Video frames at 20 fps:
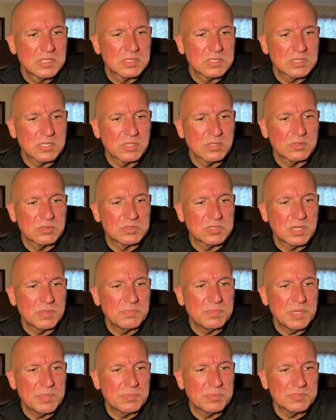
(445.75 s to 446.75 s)
So
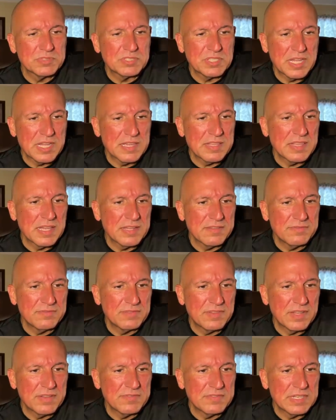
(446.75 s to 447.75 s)
some people say
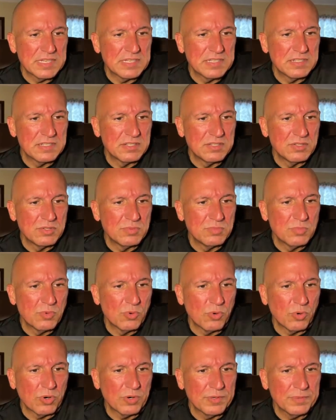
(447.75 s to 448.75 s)
they've they've needed to do
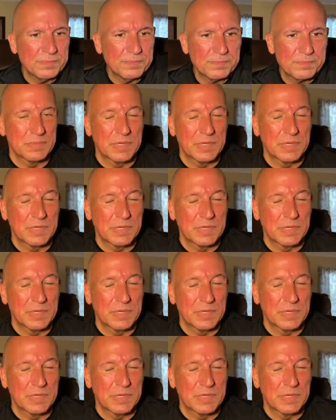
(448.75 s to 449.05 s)
more,